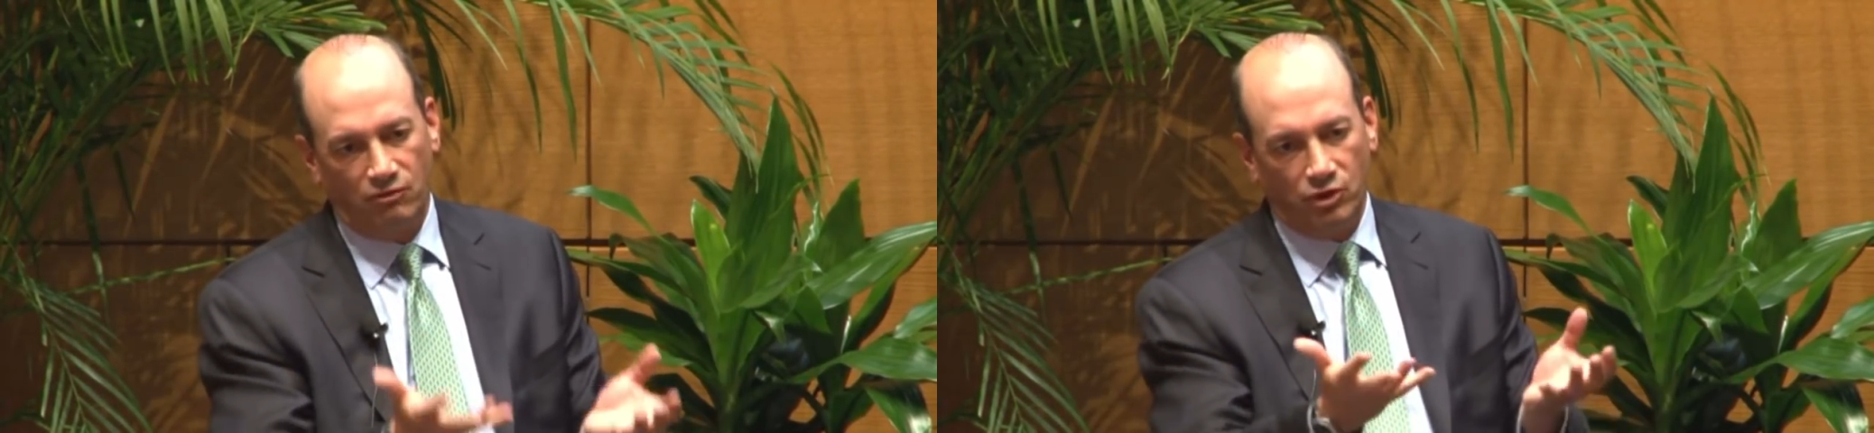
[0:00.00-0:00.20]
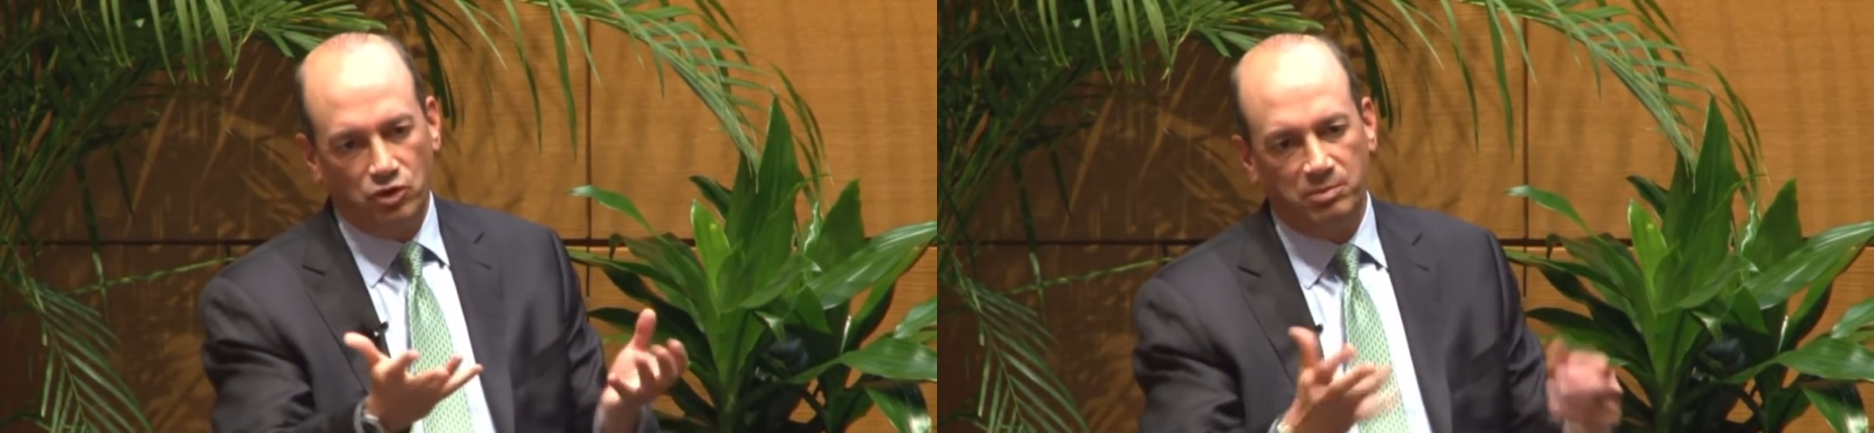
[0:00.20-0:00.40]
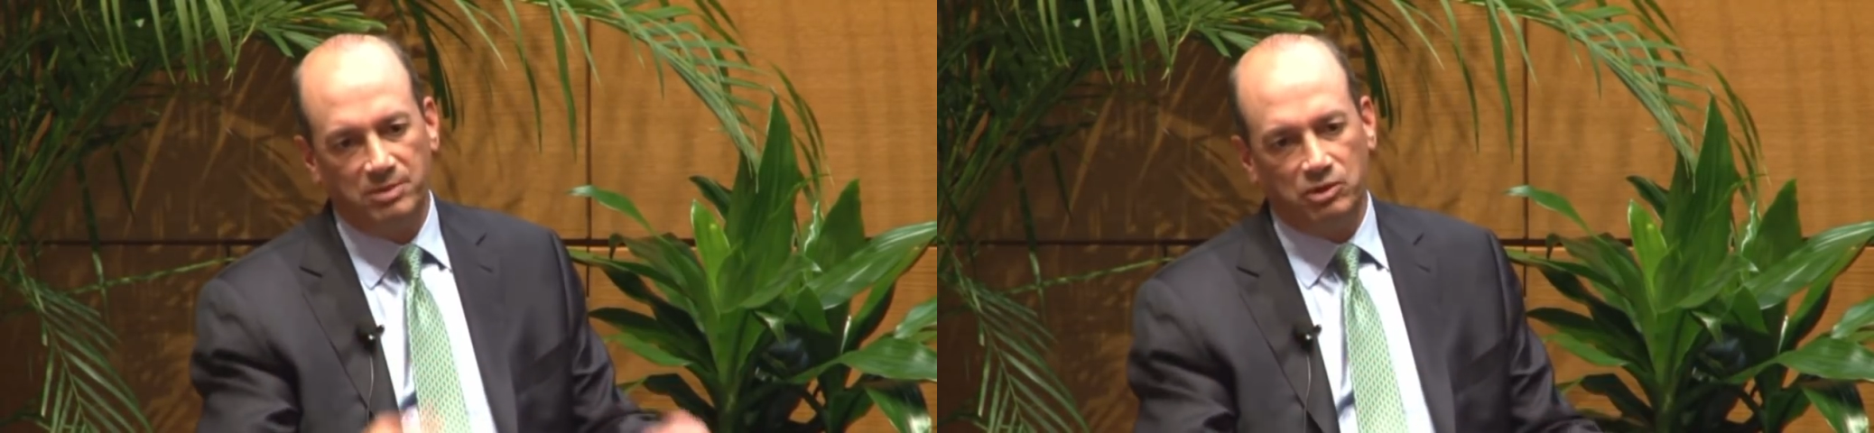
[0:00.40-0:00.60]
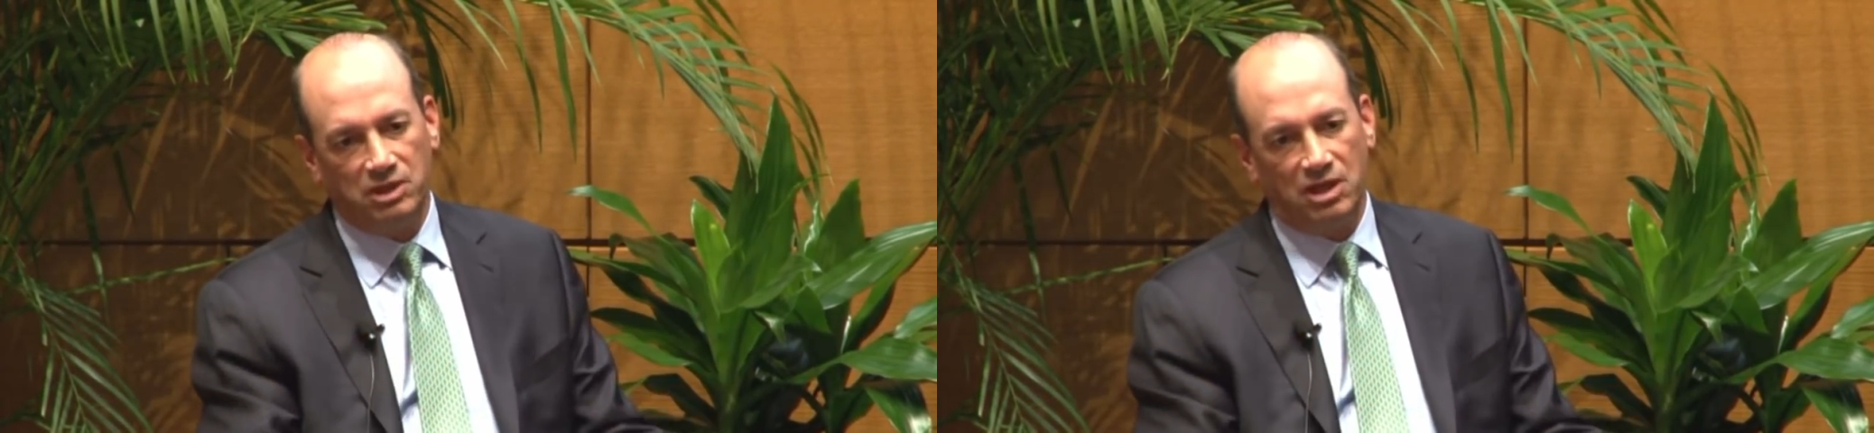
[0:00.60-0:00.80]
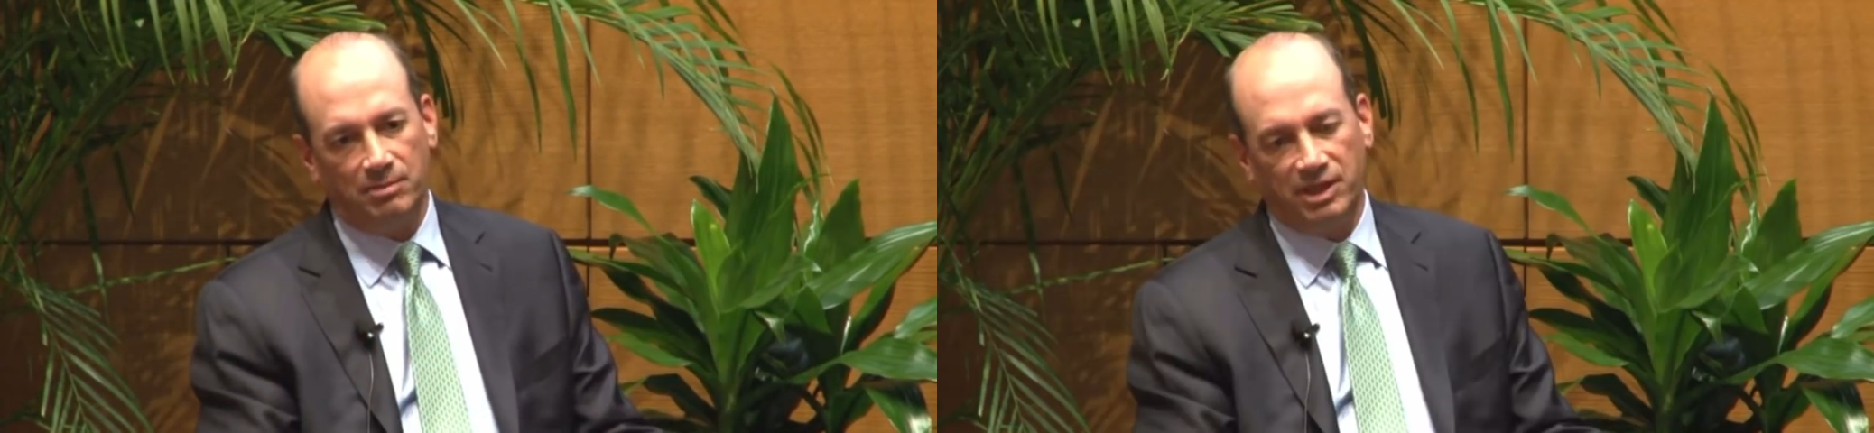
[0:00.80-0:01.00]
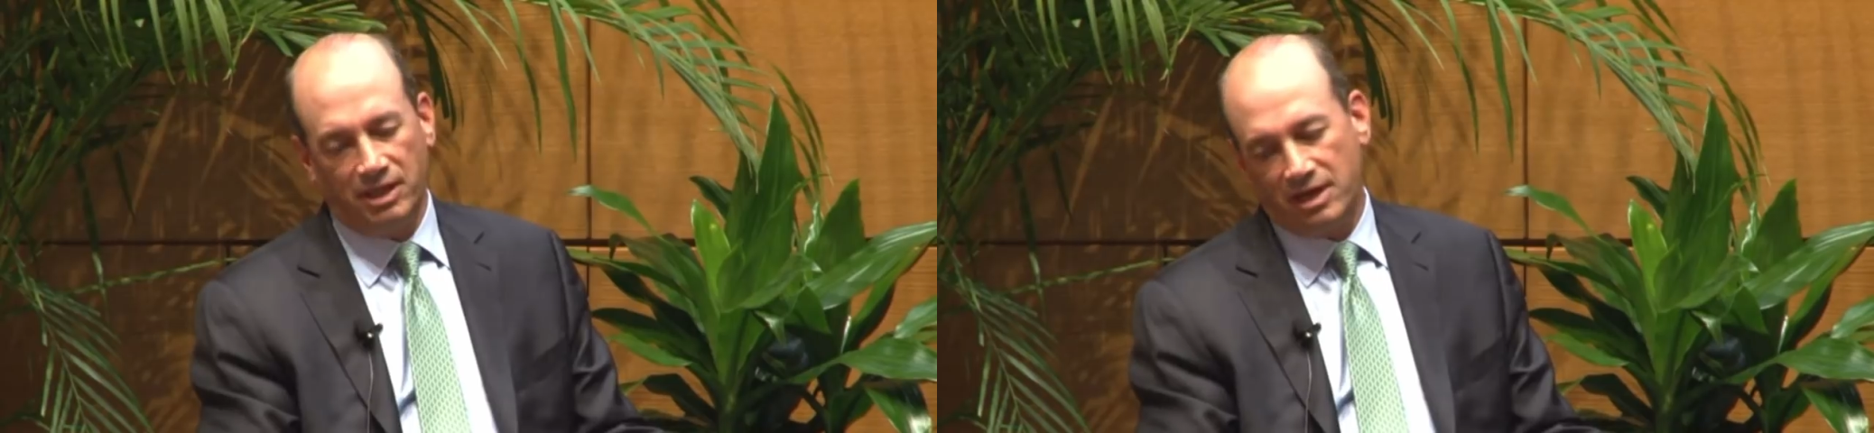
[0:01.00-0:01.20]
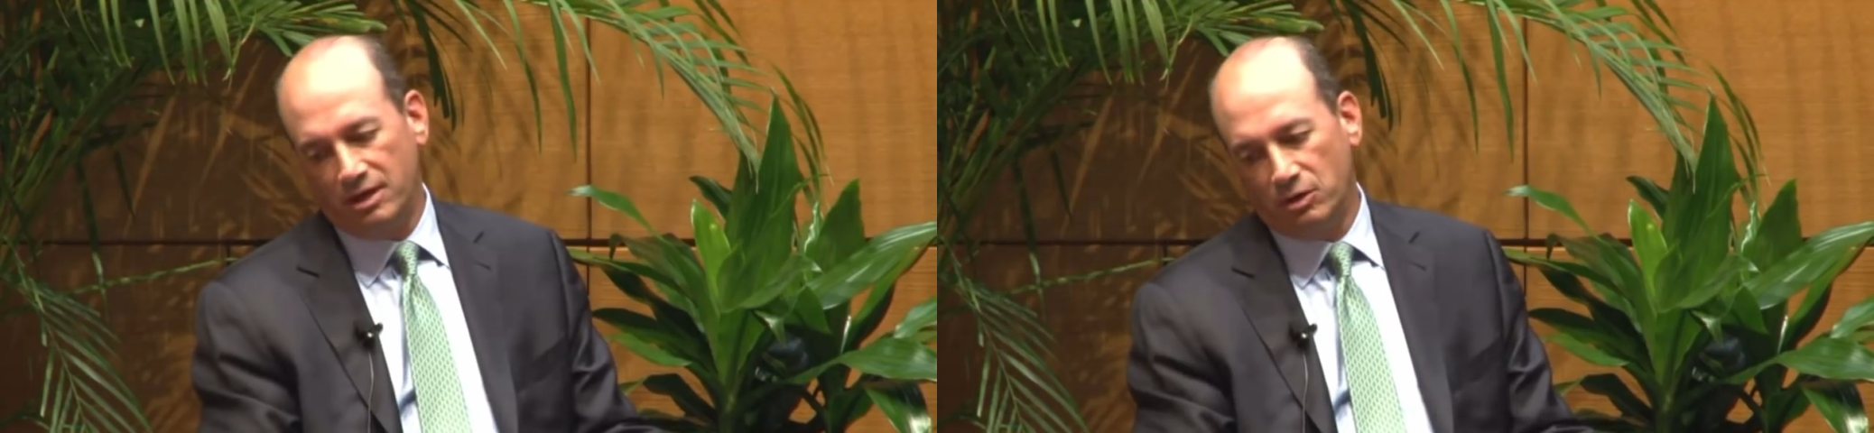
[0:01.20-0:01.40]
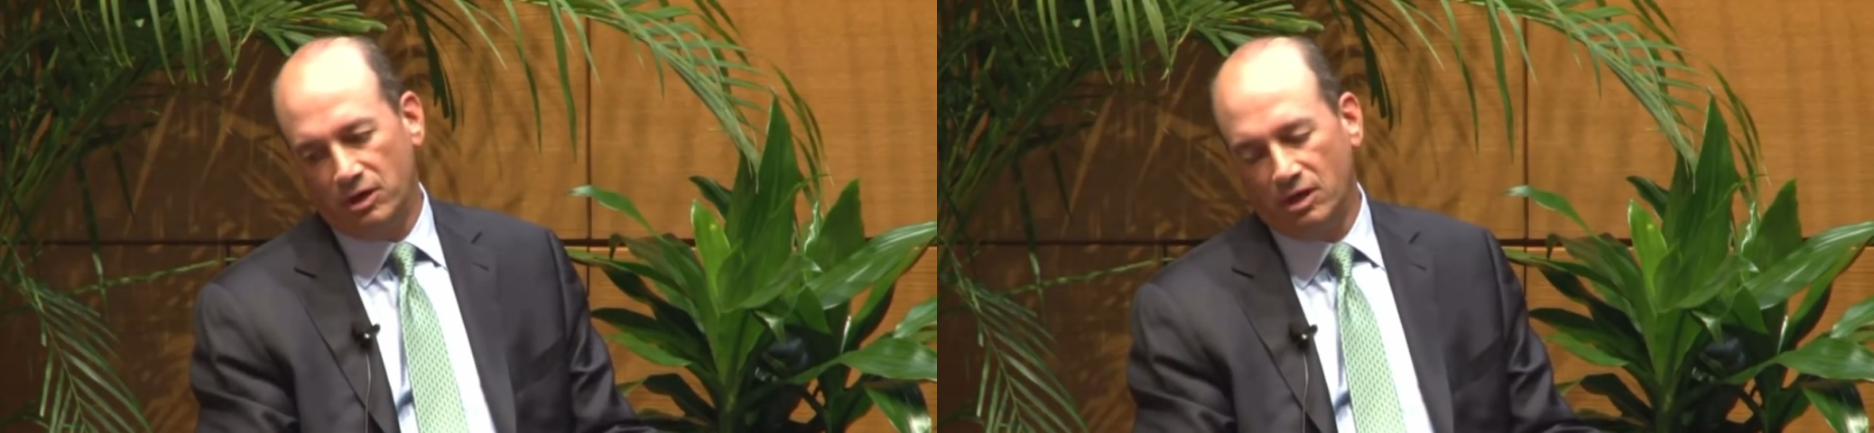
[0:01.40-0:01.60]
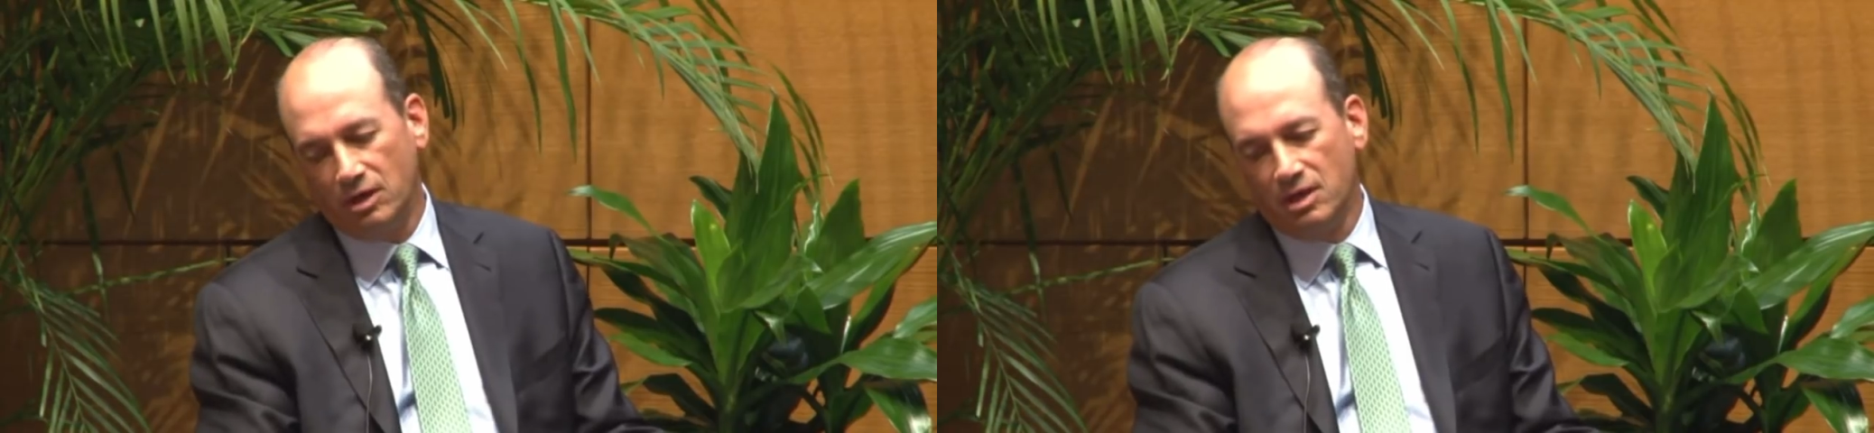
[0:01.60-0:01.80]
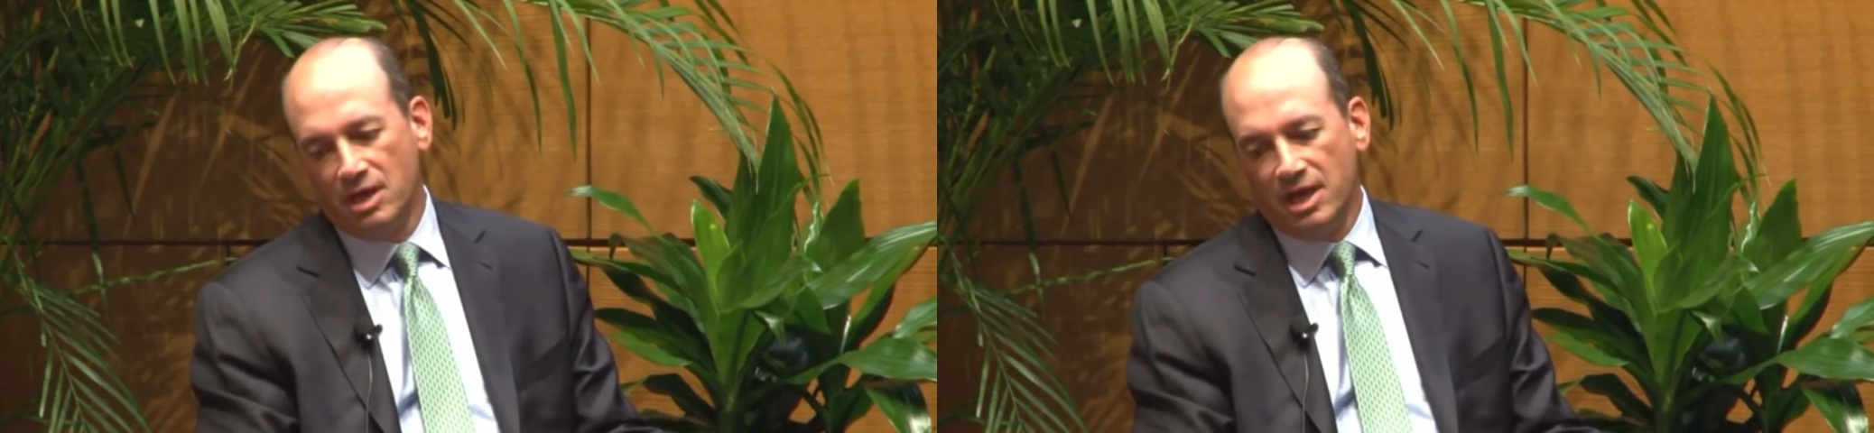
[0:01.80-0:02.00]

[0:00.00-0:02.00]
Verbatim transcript: for new people to come in that area.